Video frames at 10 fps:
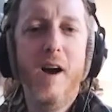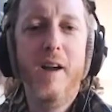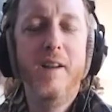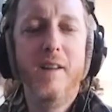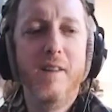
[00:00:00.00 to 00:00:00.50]

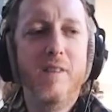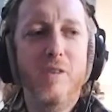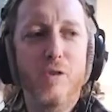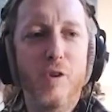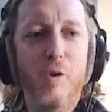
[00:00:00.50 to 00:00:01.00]
kind of
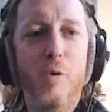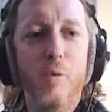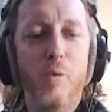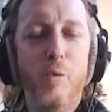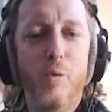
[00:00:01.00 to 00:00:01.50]

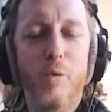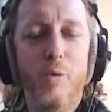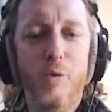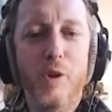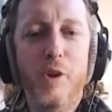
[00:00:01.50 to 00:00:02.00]
do
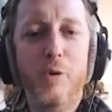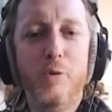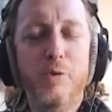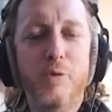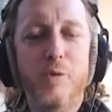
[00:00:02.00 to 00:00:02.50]

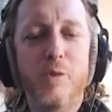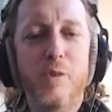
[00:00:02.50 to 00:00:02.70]
little